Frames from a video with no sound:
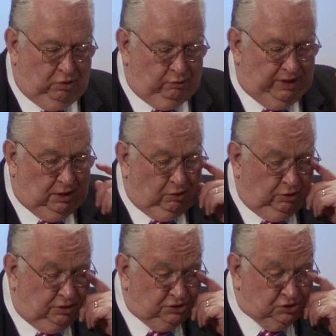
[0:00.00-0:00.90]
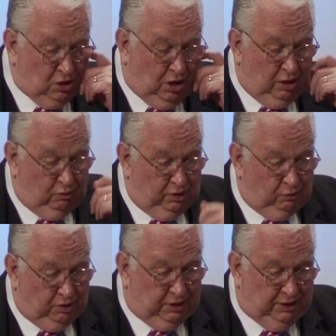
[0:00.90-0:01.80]
boy, we learn the song
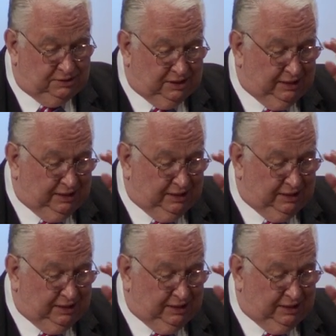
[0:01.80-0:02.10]
when we're kids.